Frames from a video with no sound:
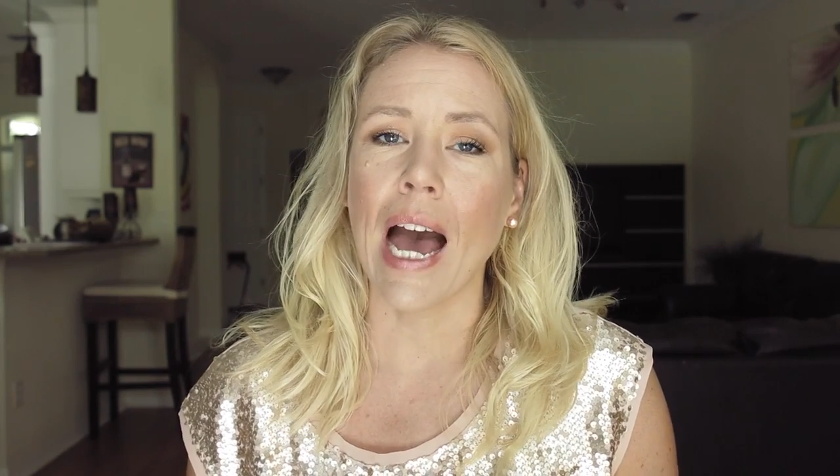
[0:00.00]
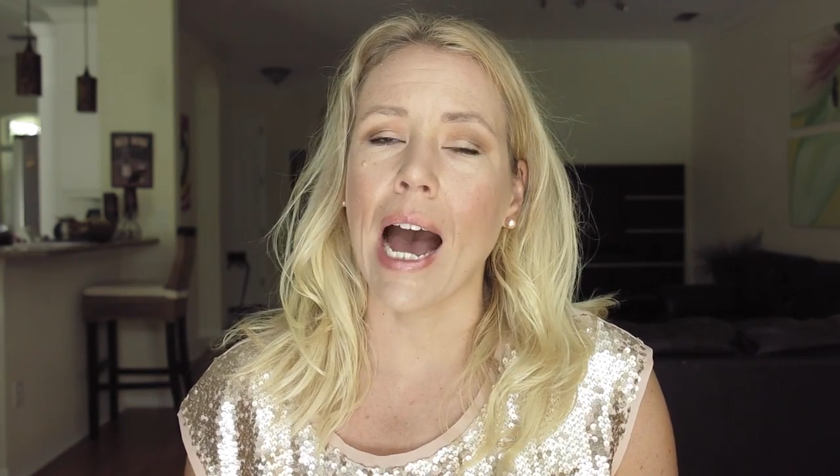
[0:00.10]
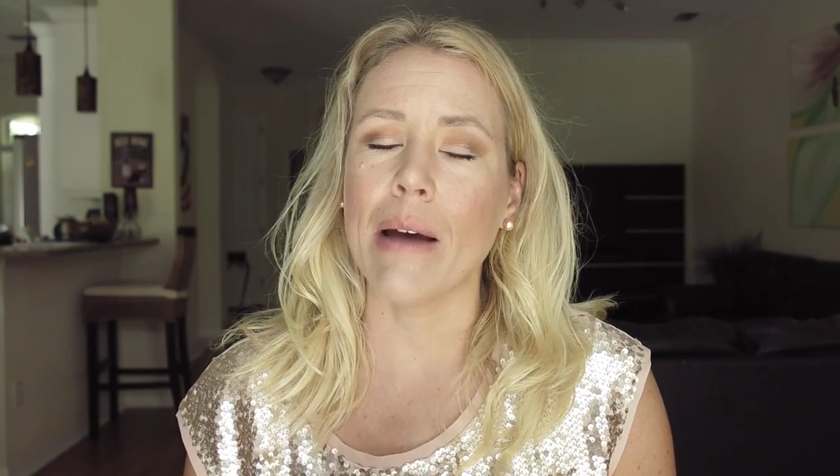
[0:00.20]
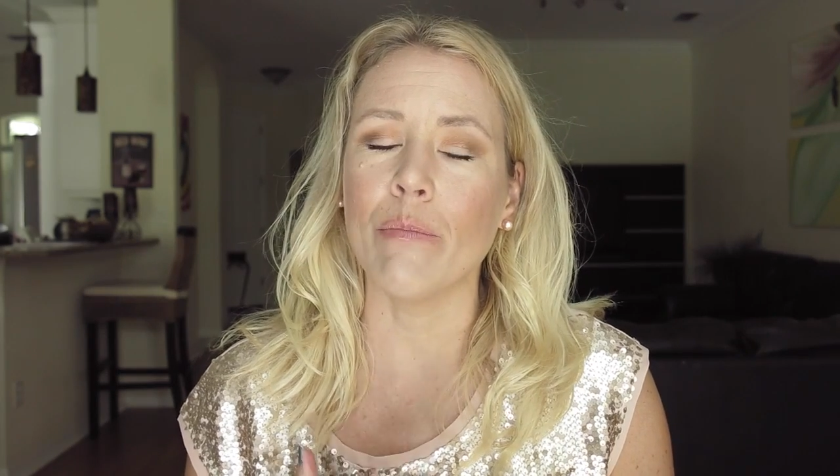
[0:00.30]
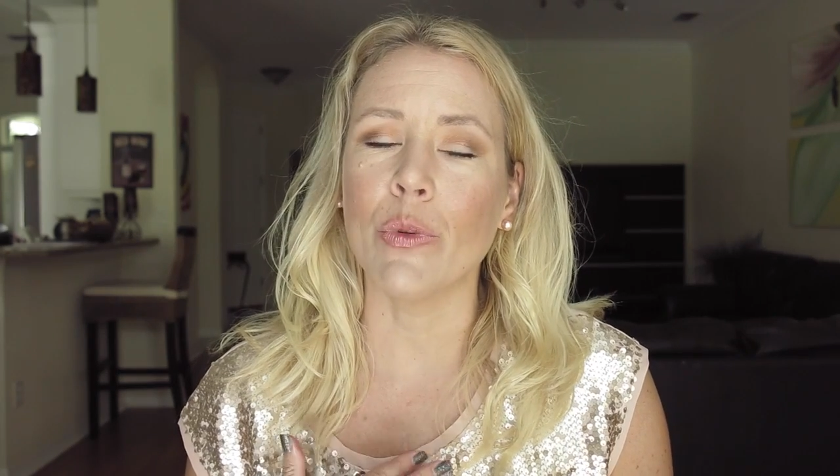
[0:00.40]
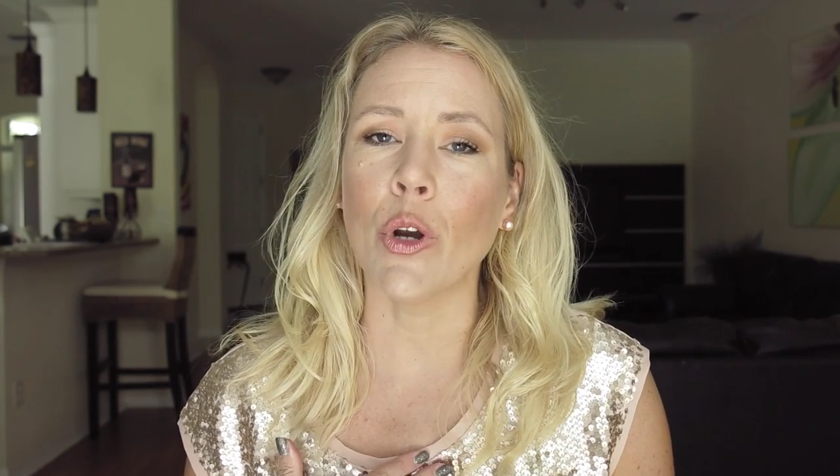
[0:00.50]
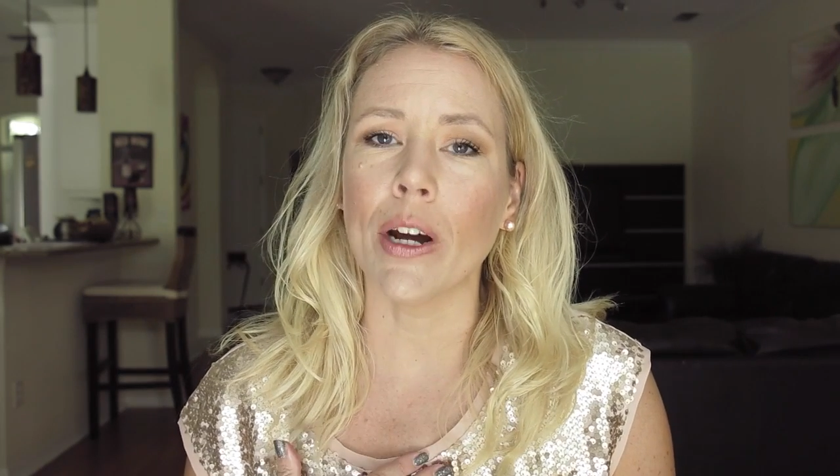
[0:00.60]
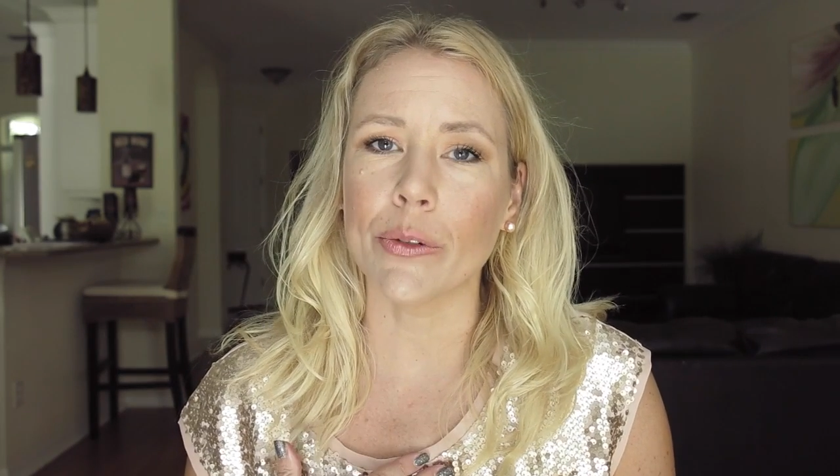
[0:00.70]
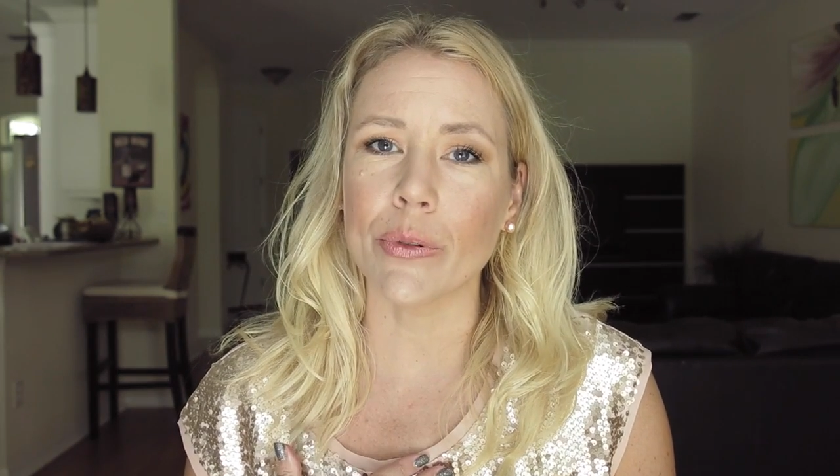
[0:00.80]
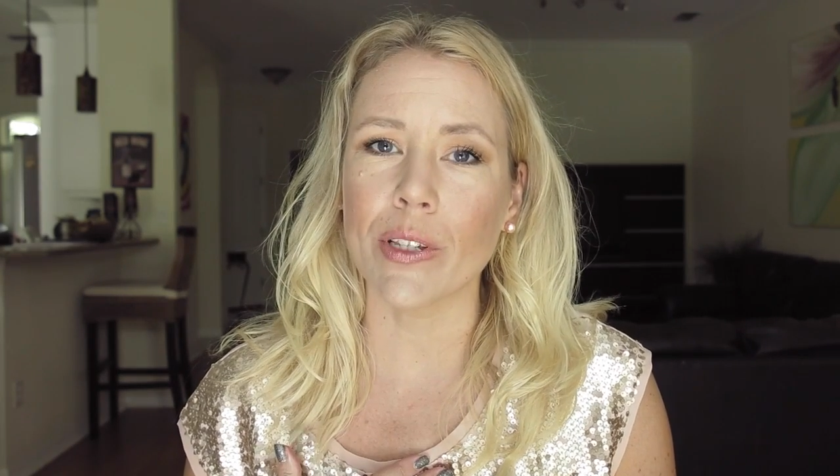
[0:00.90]
I'm
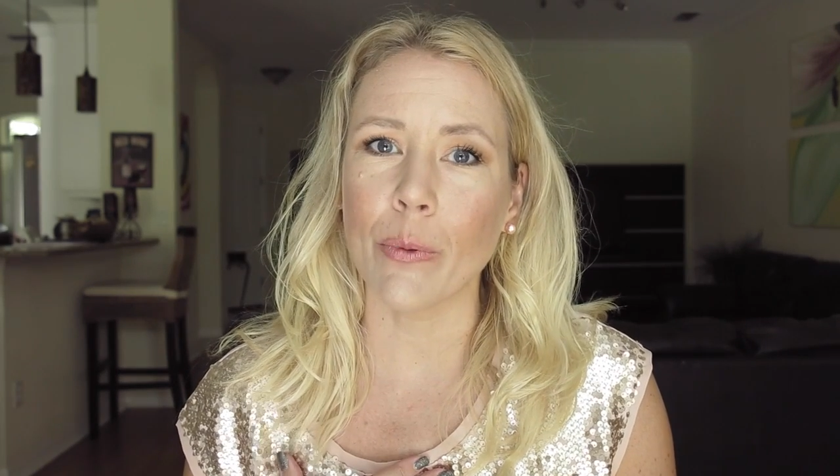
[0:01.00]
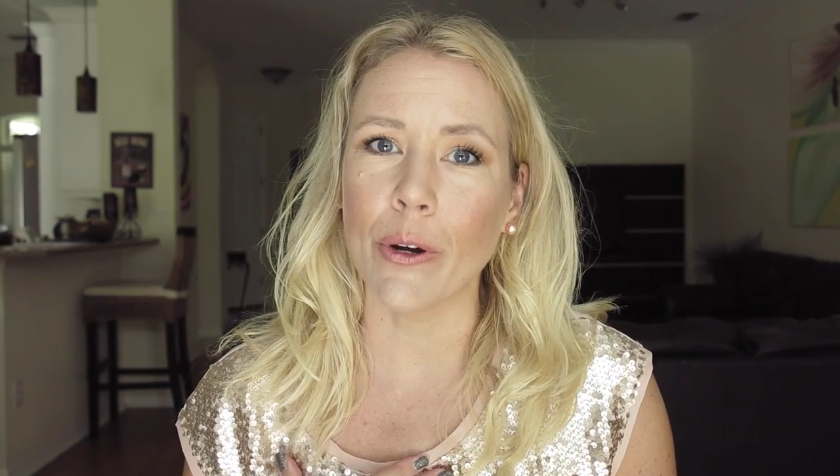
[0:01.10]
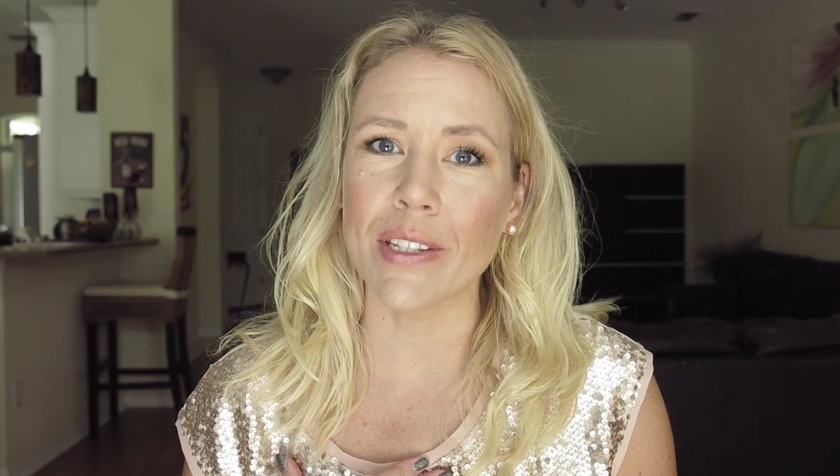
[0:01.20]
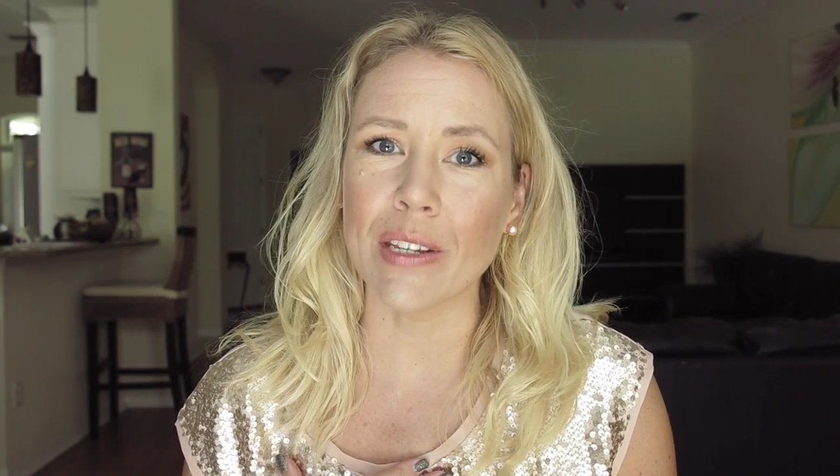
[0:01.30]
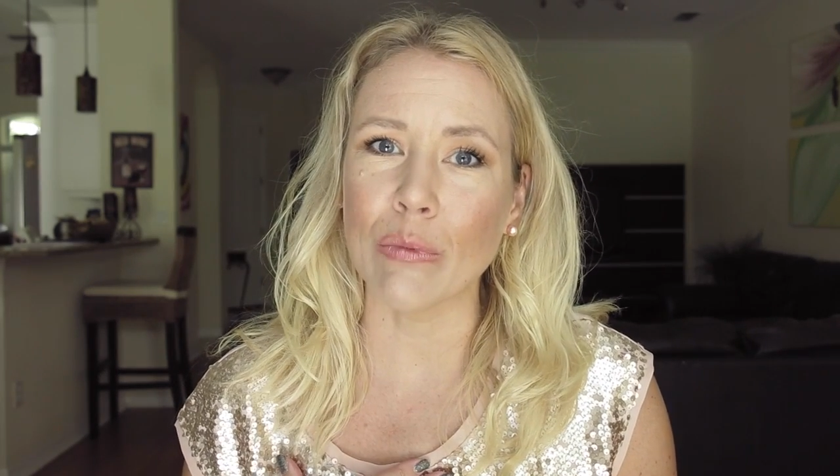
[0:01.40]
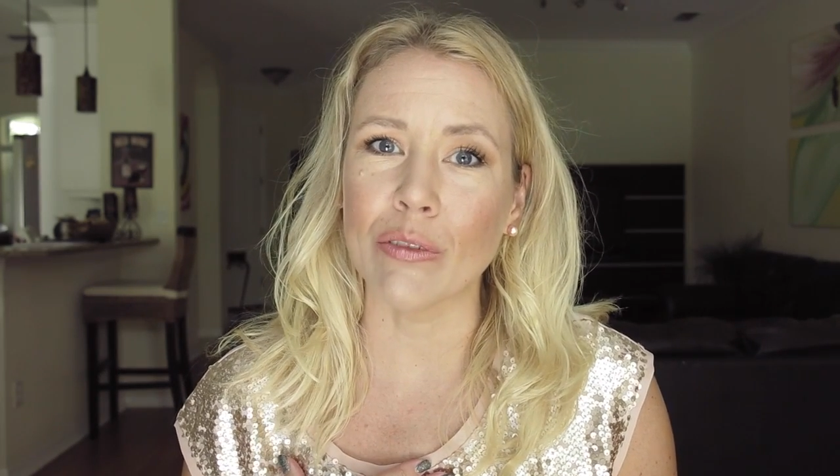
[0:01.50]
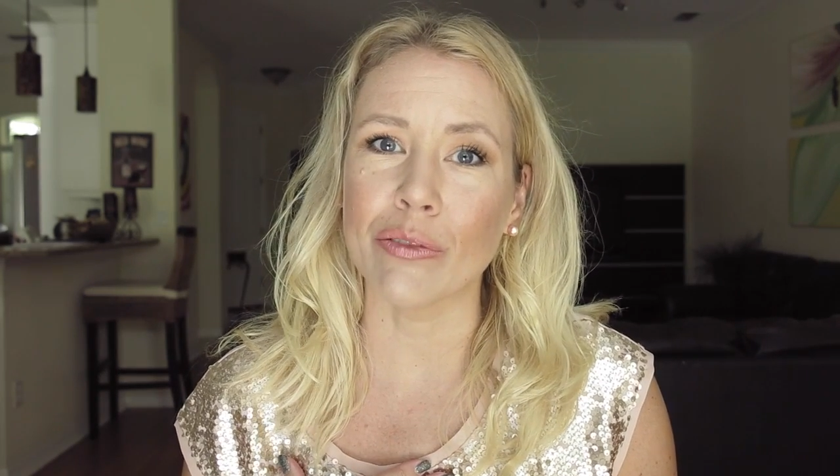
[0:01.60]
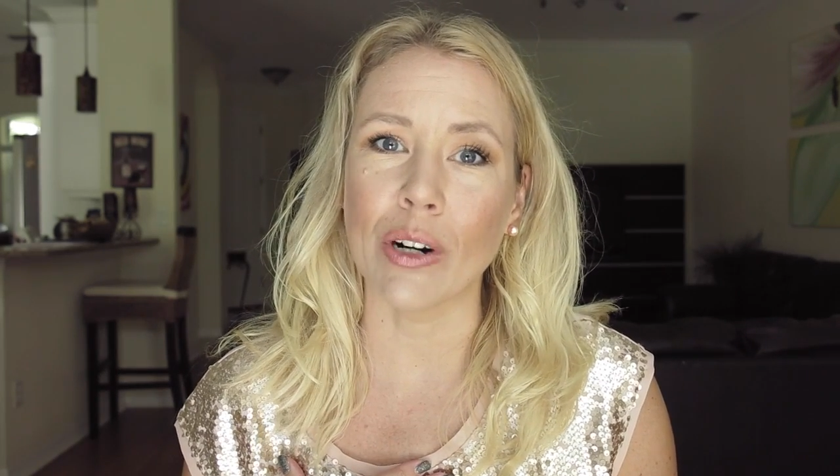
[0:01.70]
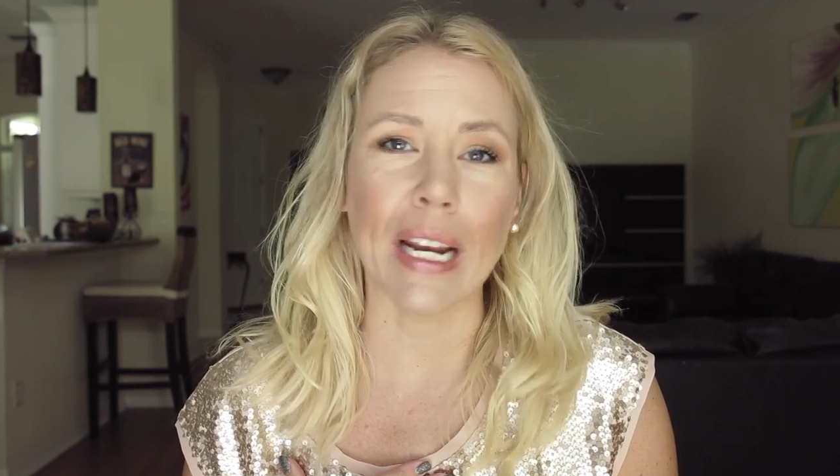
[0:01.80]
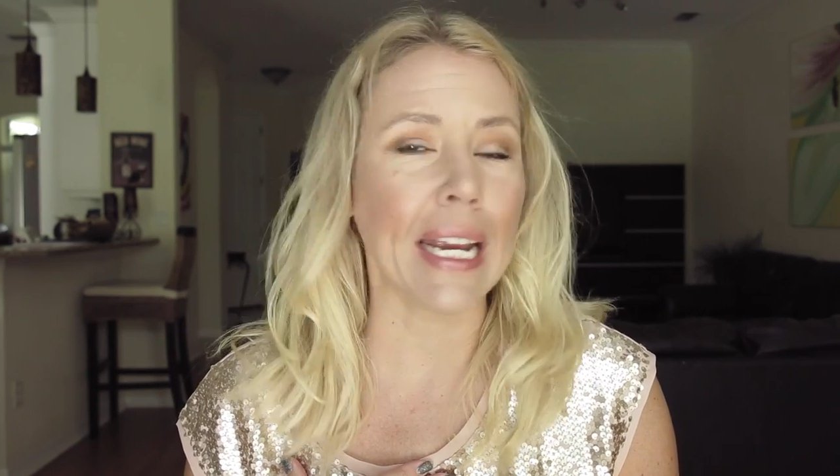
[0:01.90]
not responsible for